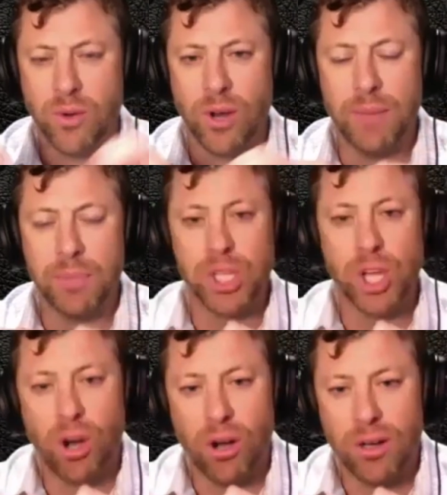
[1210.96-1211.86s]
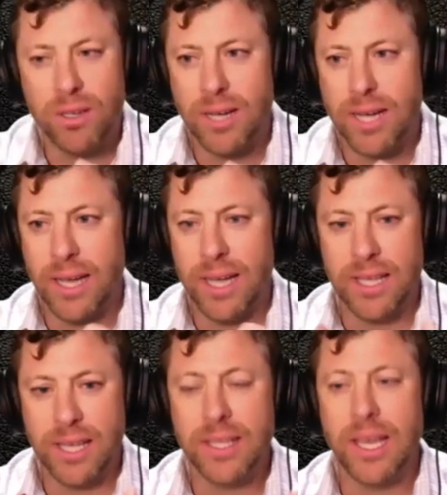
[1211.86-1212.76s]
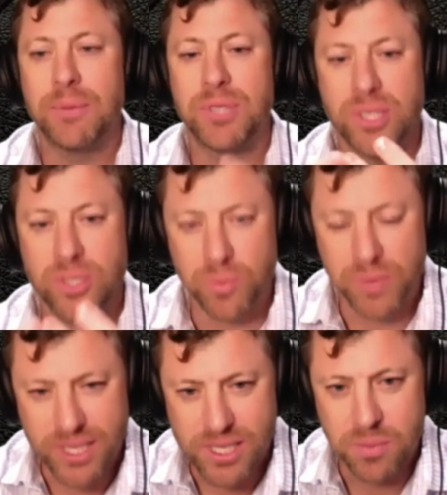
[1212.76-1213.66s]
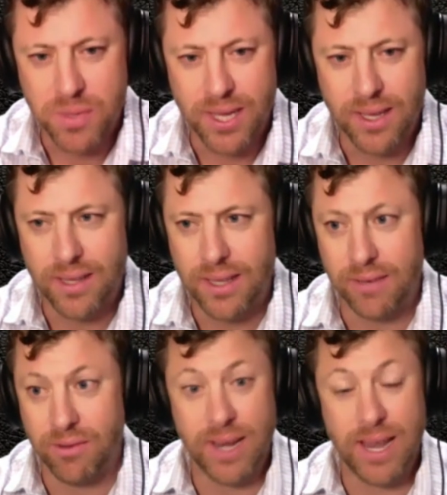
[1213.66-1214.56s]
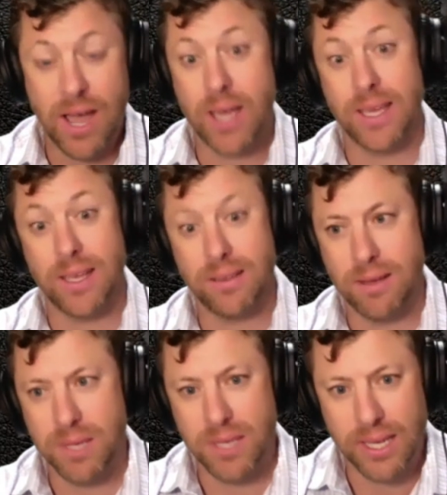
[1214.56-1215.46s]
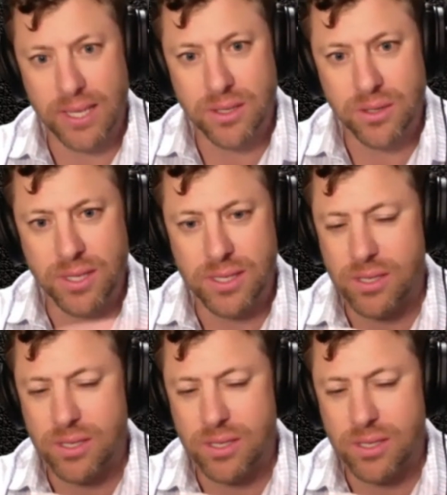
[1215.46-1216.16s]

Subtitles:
belong. I get the option to participate. And like right now I get to do this. So